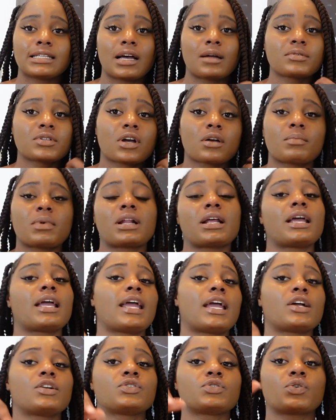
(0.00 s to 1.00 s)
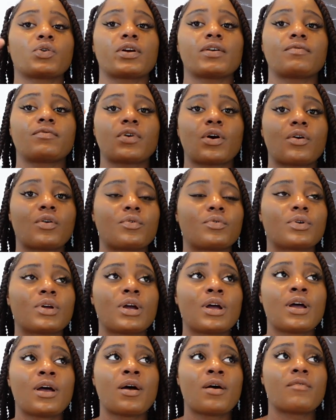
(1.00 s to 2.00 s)
I'm talking about an Android phone
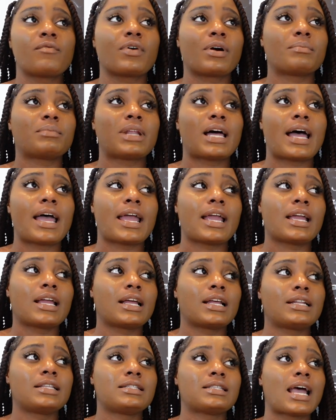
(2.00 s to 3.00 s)
from like